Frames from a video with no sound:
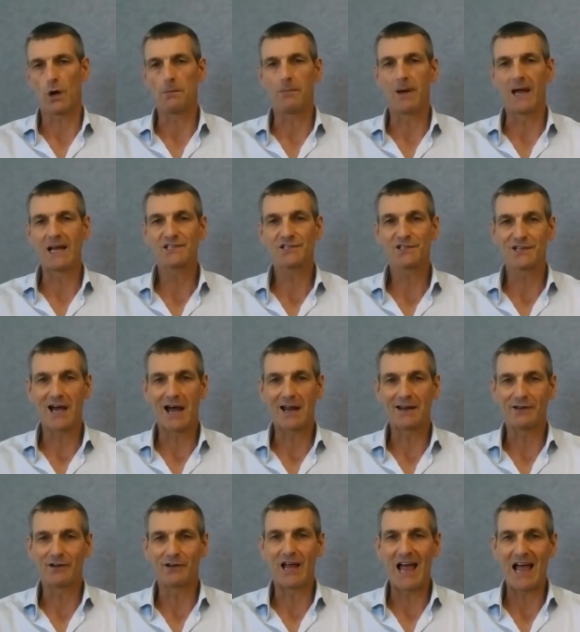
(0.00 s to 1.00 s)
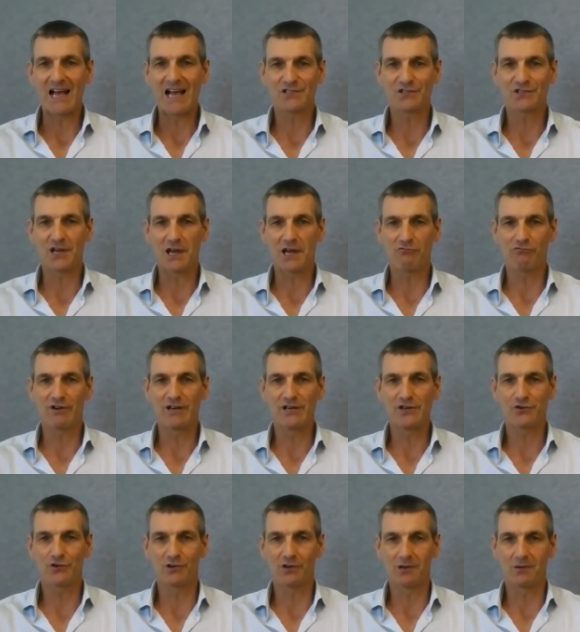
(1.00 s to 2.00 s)
Bank started as a
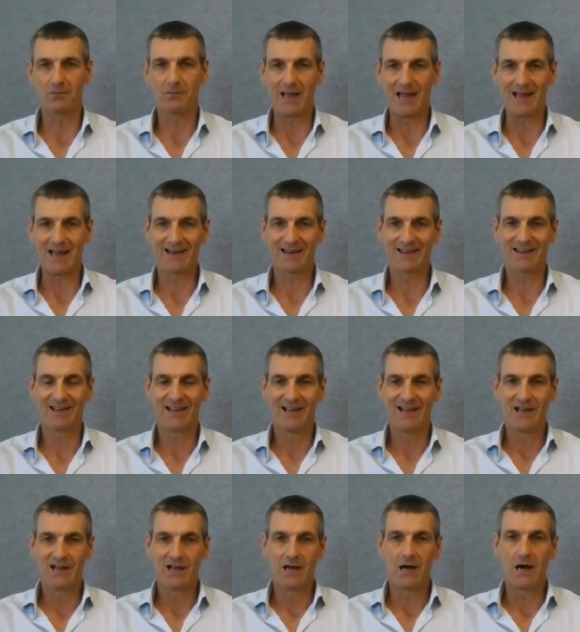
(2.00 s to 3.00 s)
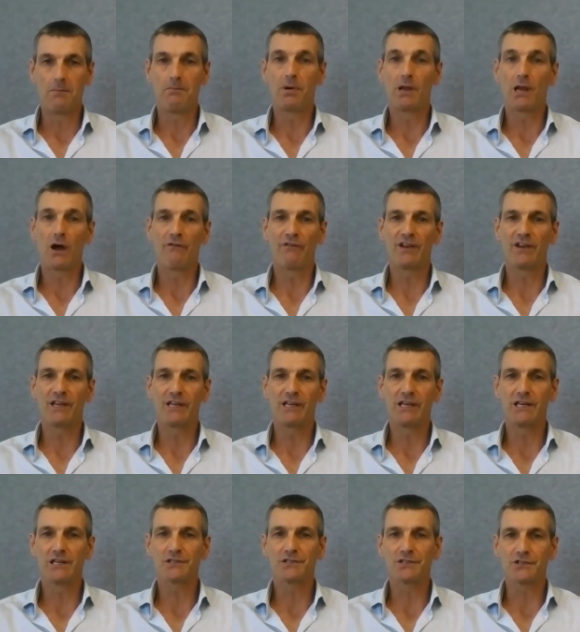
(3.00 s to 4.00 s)
regional bank, but over the
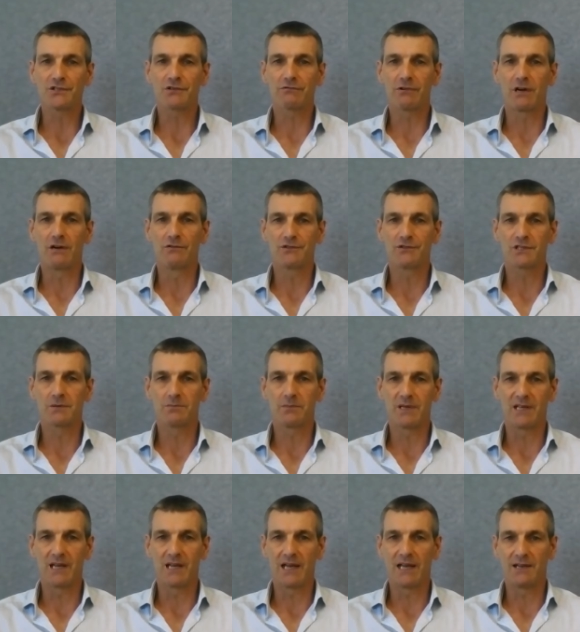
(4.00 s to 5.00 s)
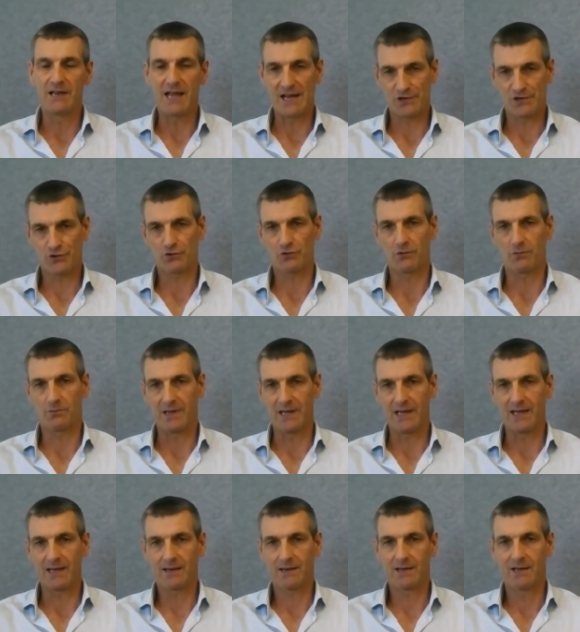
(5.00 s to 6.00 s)
years it's grown to be a national
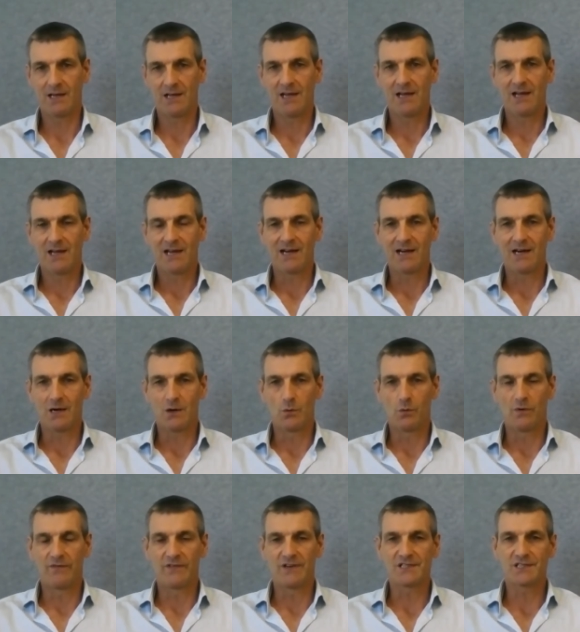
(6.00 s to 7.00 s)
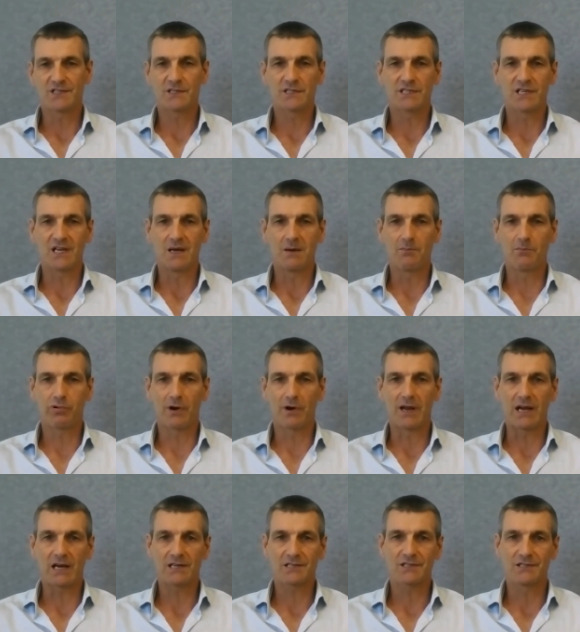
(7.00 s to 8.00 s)
bank with its
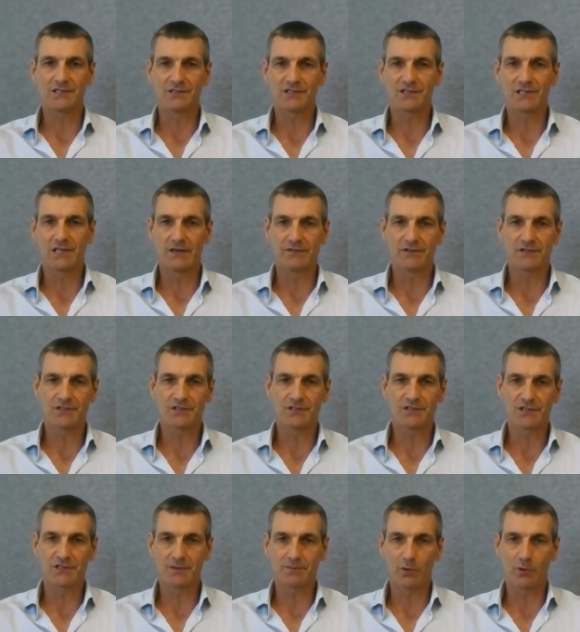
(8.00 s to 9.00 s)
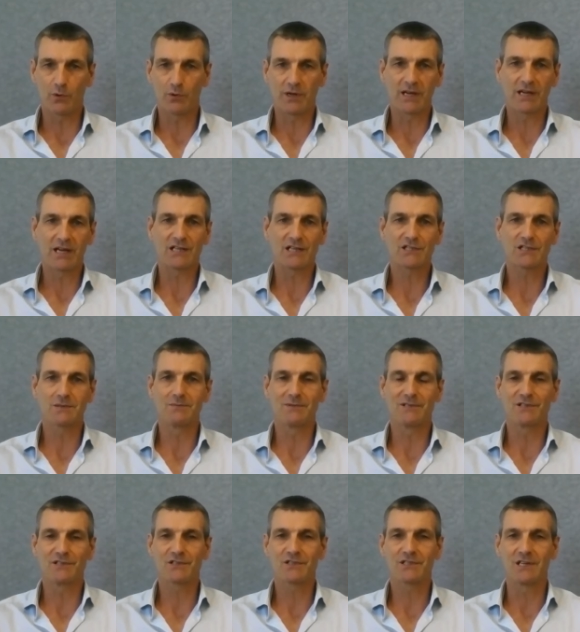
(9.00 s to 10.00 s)
products and services supporting
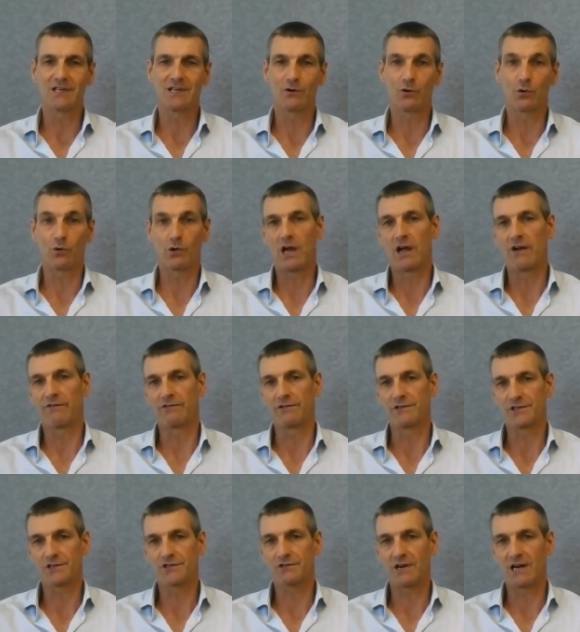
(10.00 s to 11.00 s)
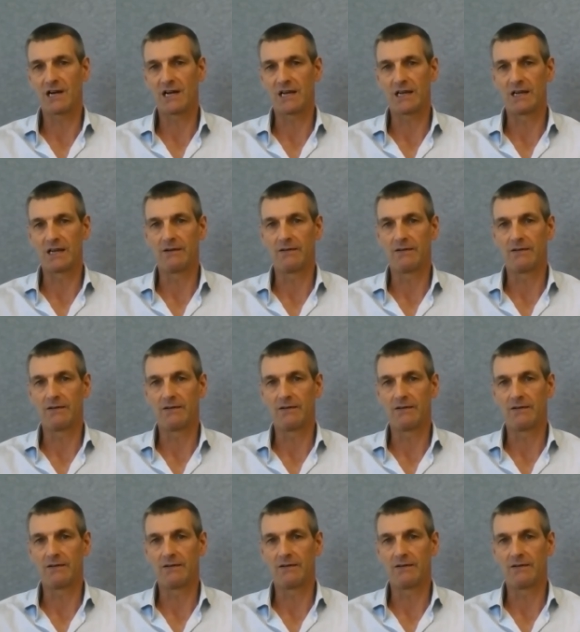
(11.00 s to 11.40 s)
customers all over Australia,